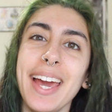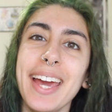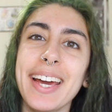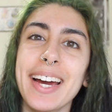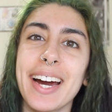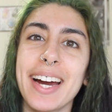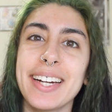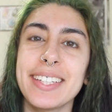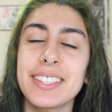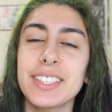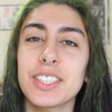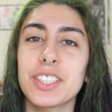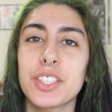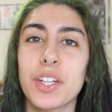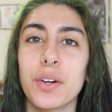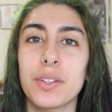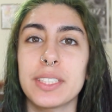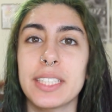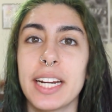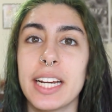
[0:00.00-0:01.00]
Hey guys,
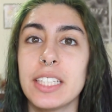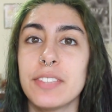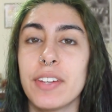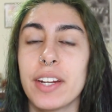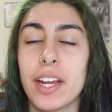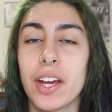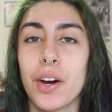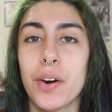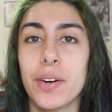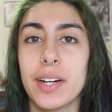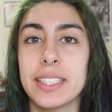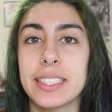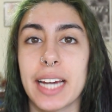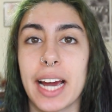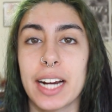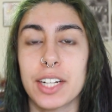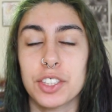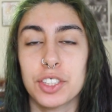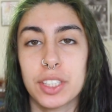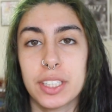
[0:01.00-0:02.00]
so today's video is
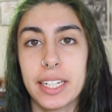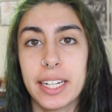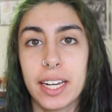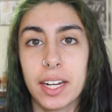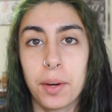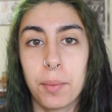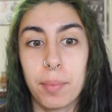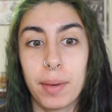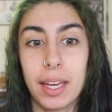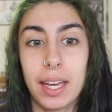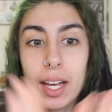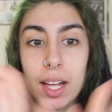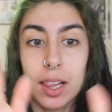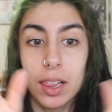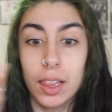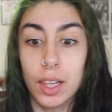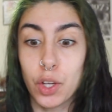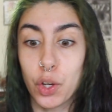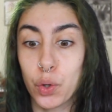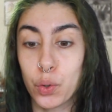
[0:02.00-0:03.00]
actually going to be a
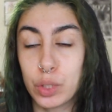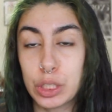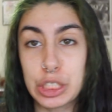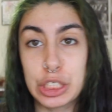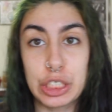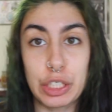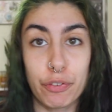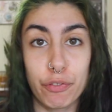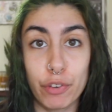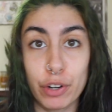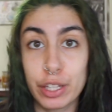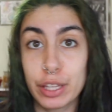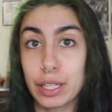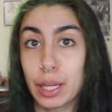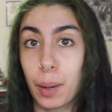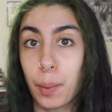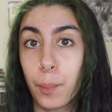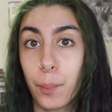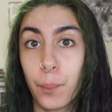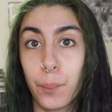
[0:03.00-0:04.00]
little different
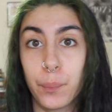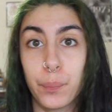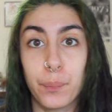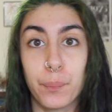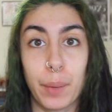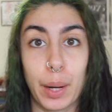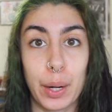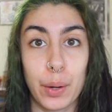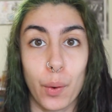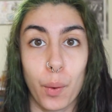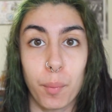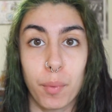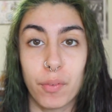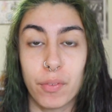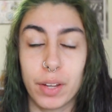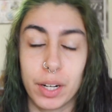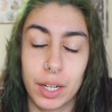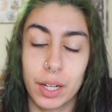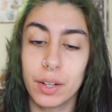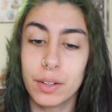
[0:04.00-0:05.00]
than my normal
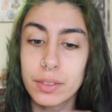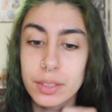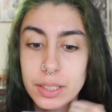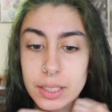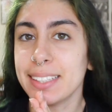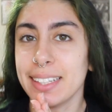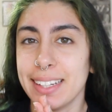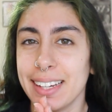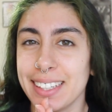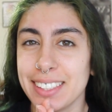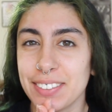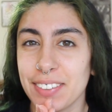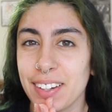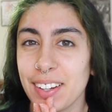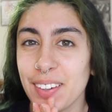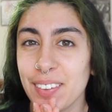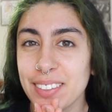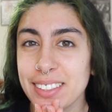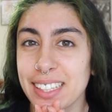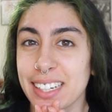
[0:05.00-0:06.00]
videos. Today's
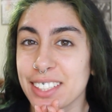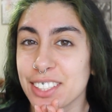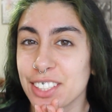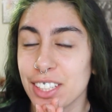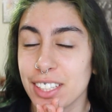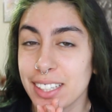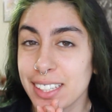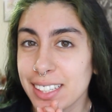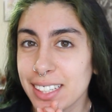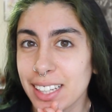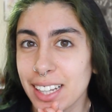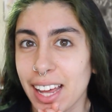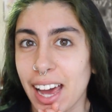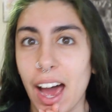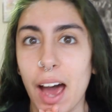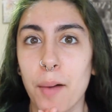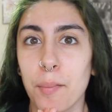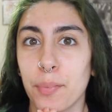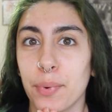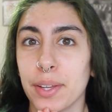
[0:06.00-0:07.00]
video is actually a
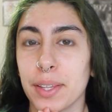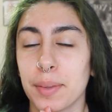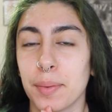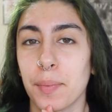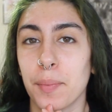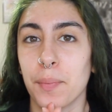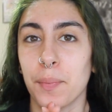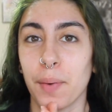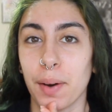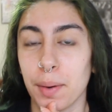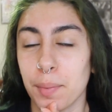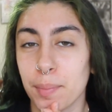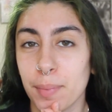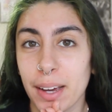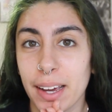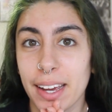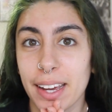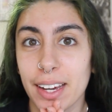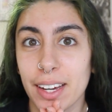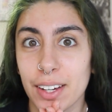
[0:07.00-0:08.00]
collab with one of
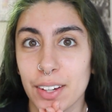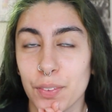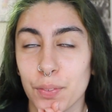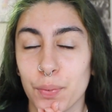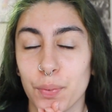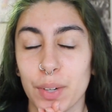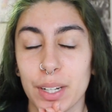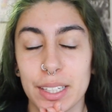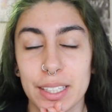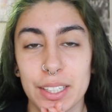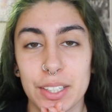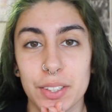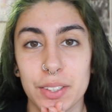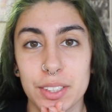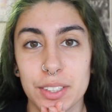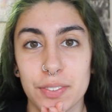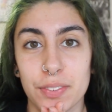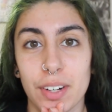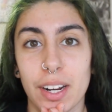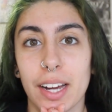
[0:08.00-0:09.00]
my really
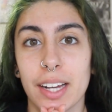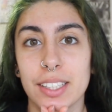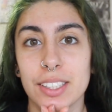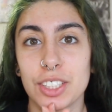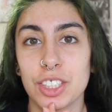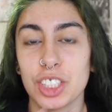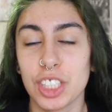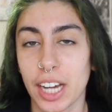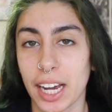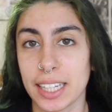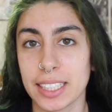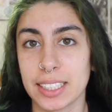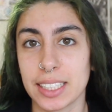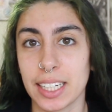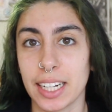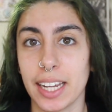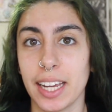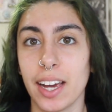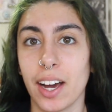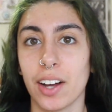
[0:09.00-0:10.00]
close friends,
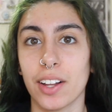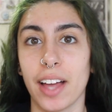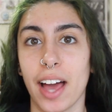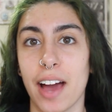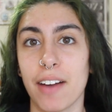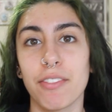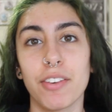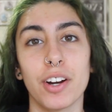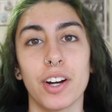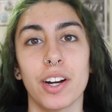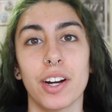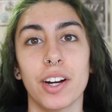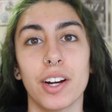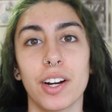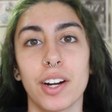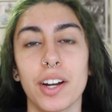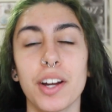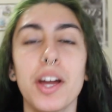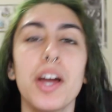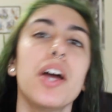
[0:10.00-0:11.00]
Chastity. I'll have
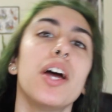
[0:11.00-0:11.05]
her